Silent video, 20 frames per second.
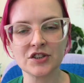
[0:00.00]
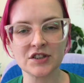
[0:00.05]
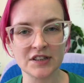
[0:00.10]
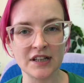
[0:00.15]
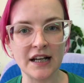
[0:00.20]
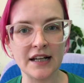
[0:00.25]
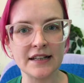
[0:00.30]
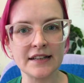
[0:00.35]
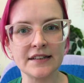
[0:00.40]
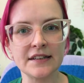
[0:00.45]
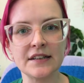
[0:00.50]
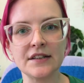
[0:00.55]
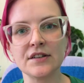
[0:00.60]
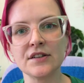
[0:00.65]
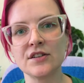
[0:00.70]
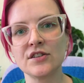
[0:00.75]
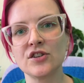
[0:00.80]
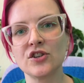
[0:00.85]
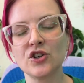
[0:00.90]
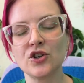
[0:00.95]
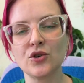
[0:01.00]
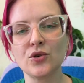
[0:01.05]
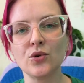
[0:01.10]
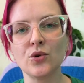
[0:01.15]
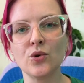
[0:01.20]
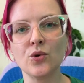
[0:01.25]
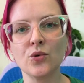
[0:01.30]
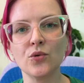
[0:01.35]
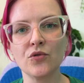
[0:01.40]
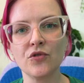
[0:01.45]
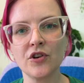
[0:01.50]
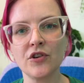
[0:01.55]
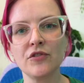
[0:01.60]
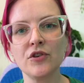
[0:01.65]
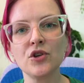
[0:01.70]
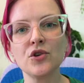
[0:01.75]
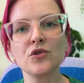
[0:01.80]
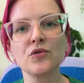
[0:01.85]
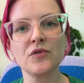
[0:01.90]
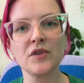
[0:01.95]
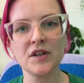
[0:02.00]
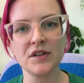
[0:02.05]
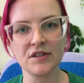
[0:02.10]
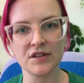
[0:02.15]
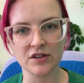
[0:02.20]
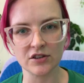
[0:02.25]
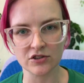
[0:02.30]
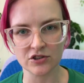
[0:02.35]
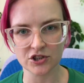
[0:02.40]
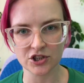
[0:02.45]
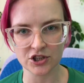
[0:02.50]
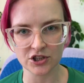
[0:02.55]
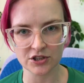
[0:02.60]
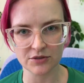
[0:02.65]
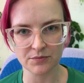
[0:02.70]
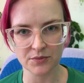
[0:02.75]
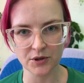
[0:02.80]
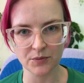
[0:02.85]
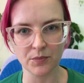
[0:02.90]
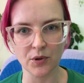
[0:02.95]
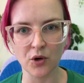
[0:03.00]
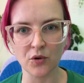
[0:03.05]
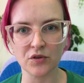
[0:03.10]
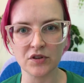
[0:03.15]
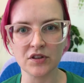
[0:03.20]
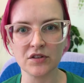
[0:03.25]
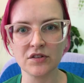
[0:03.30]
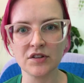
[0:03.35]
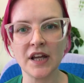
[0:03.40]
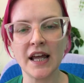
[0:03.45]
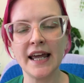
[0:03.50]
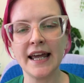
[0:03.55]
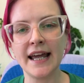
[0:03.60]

scientists who review research proposals